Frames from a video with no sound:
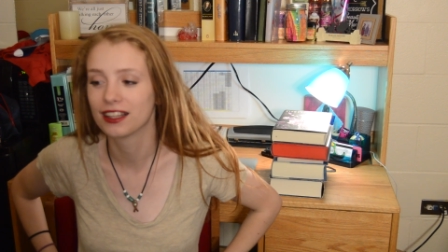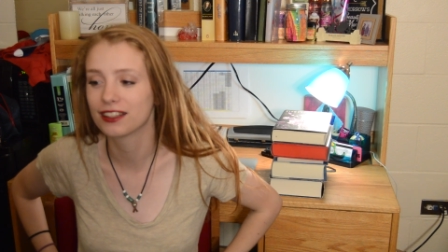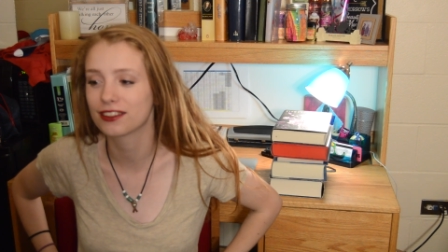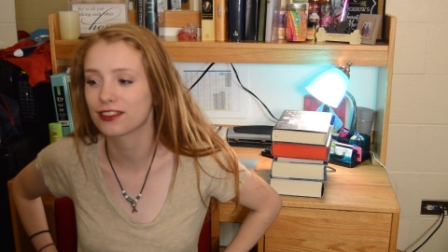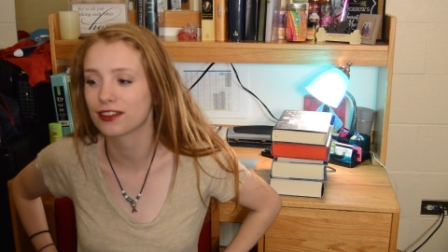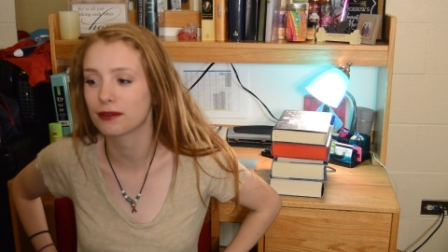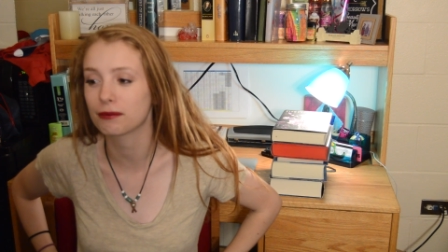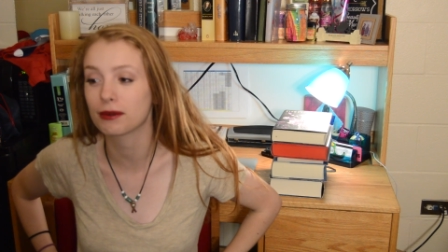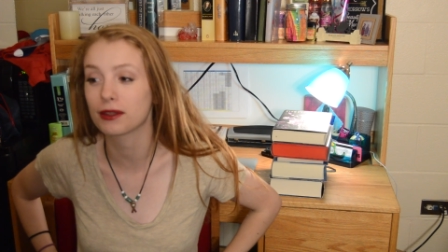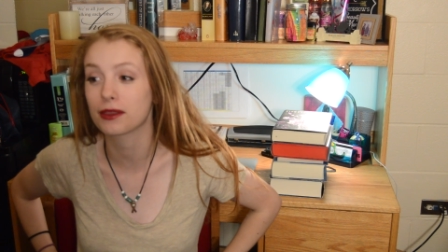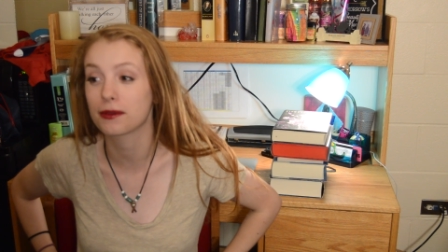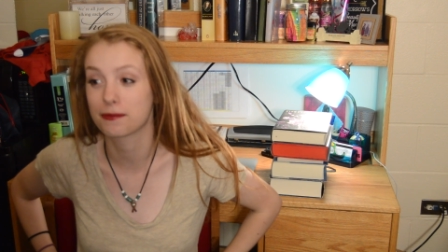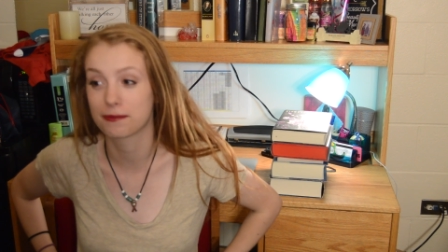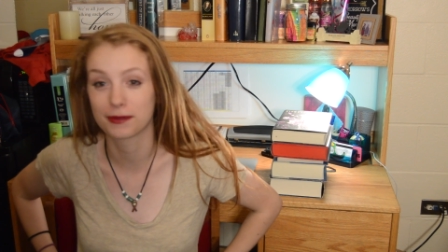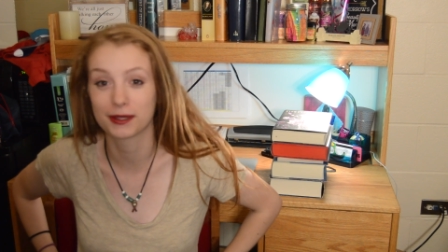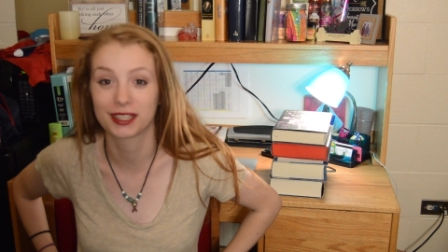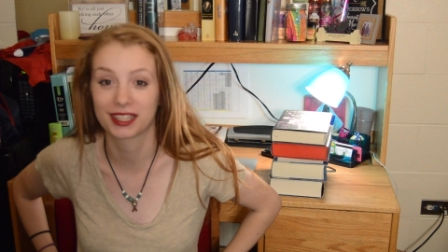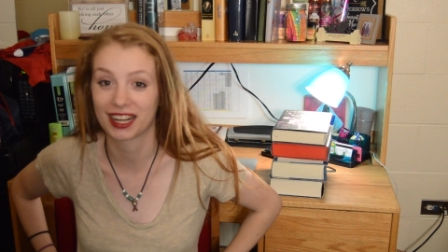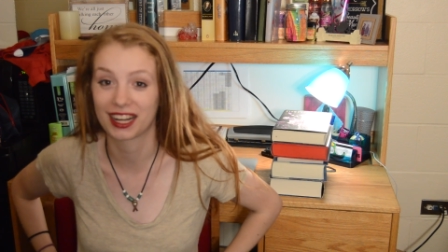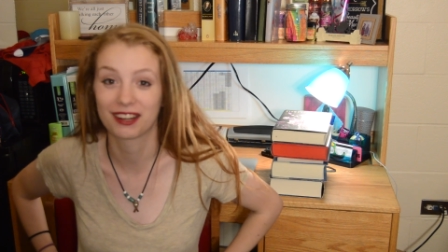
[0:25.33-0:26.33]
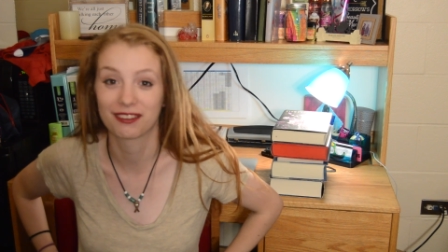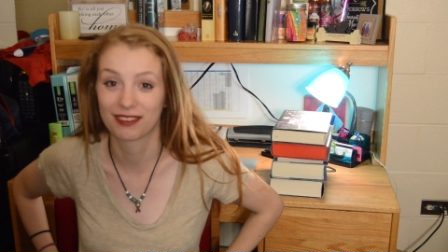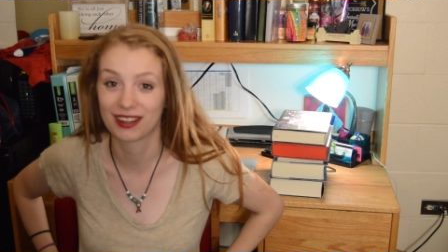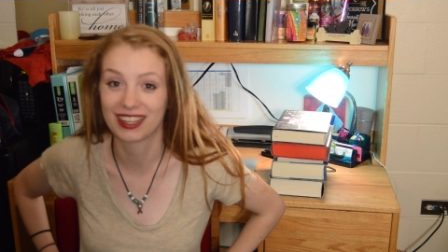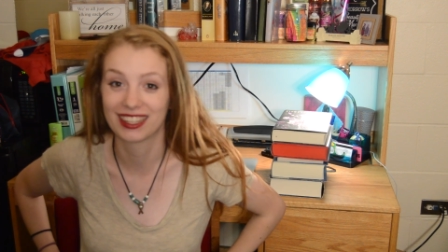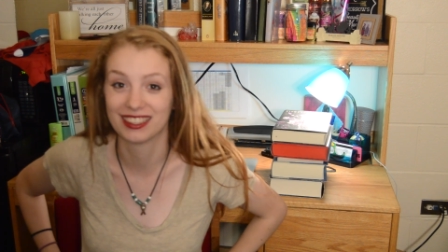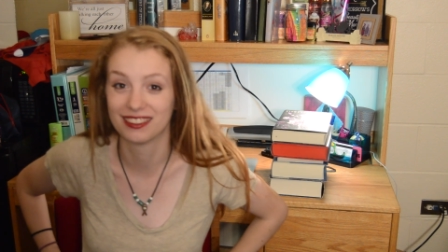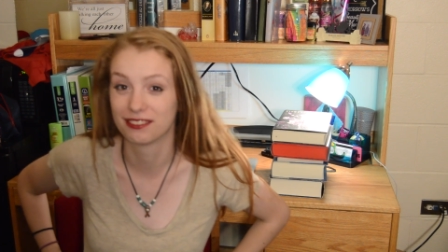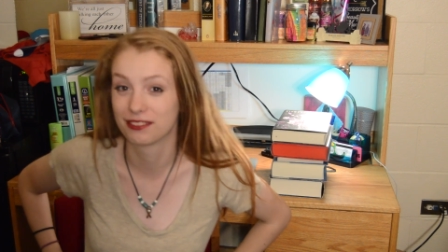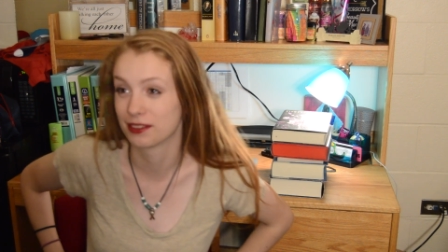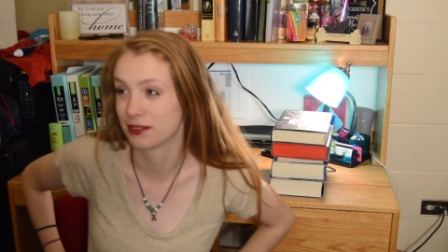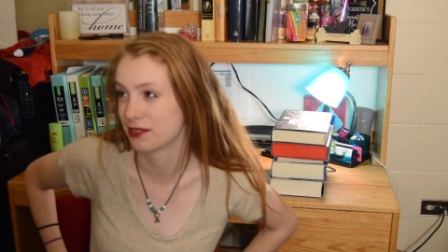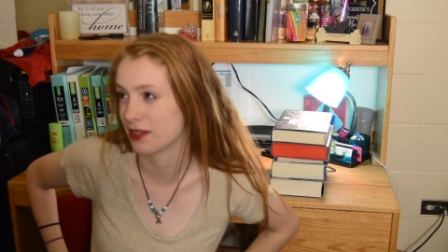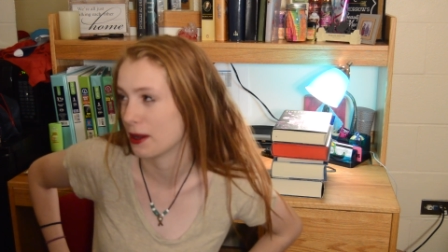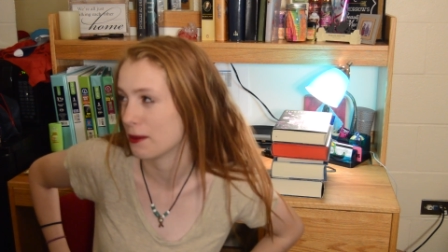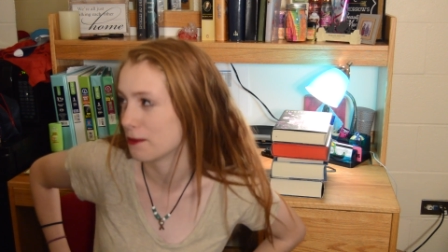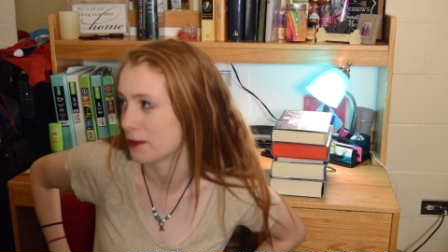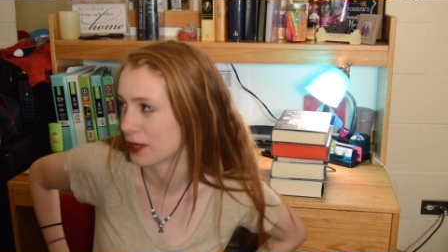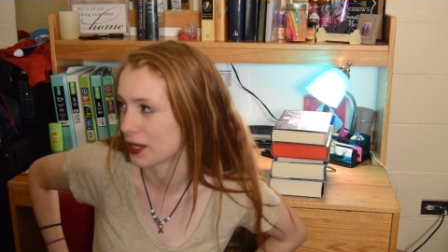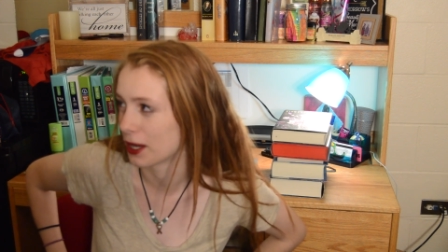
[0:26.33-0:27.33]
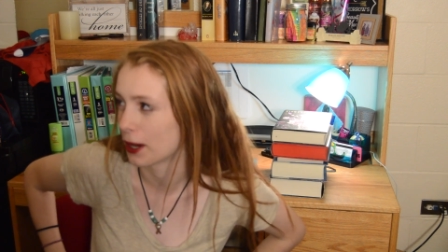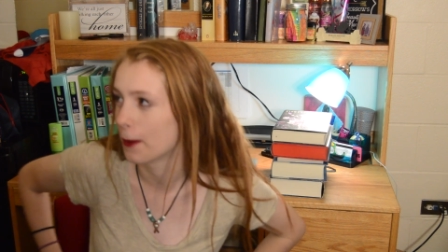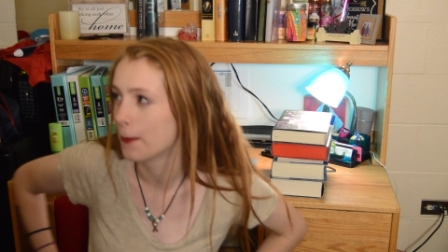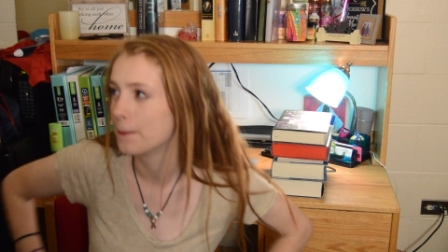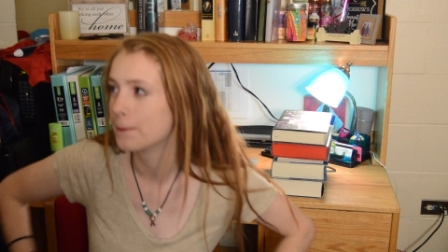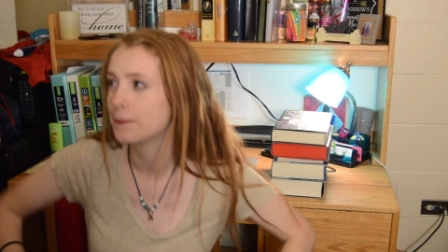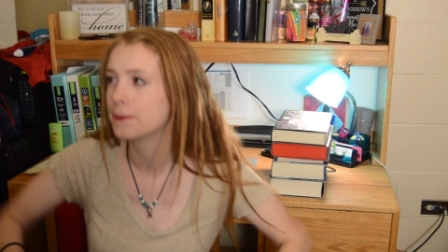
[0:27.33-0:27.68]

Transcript: Let's talk about the book I read in September.